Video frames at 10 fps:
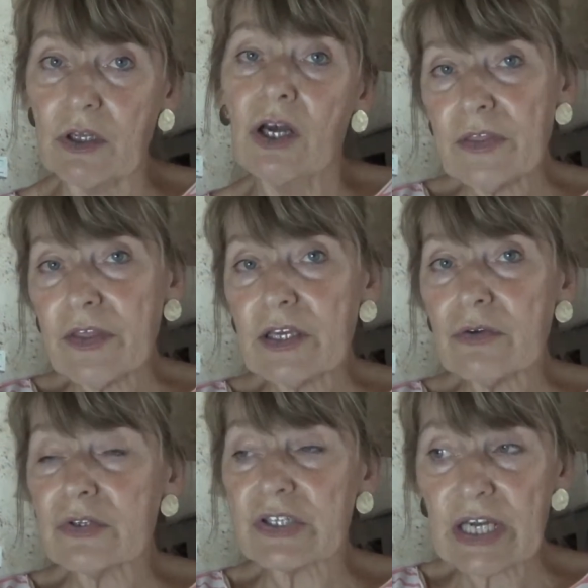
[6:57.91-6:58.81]
One thing
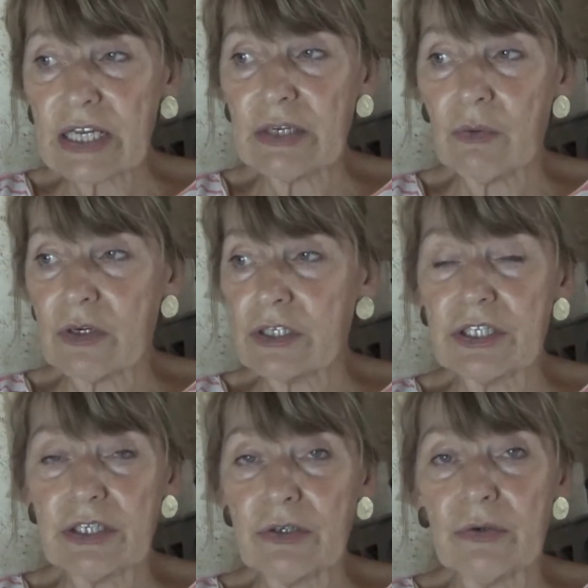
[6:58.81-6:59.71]
you'll certainly want to
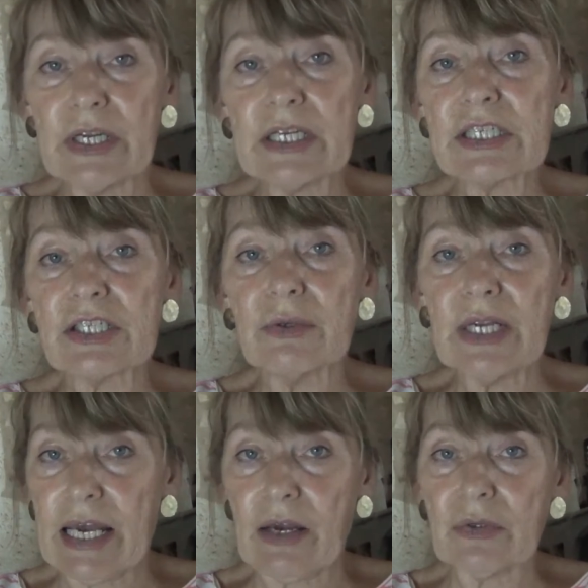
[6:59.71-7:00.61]
do is to
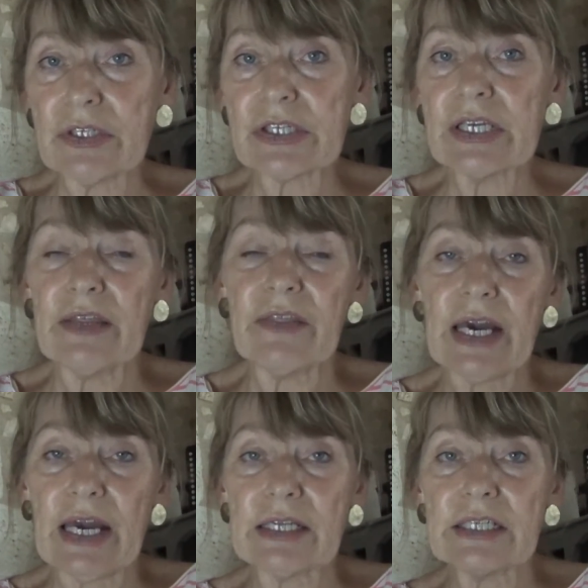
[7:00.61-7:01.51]
announce
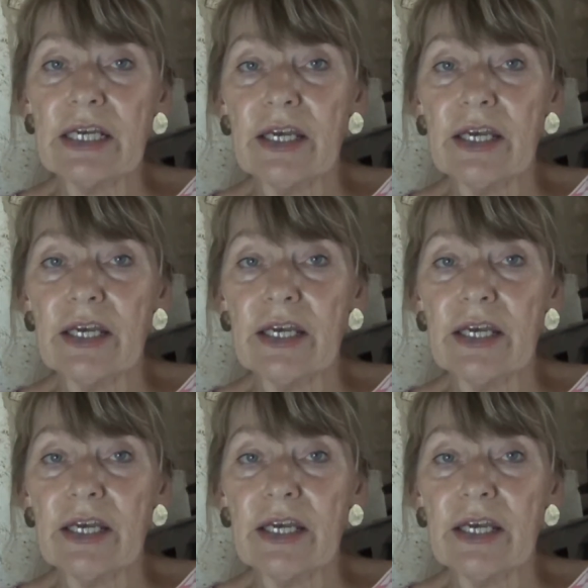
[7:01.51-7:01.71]
that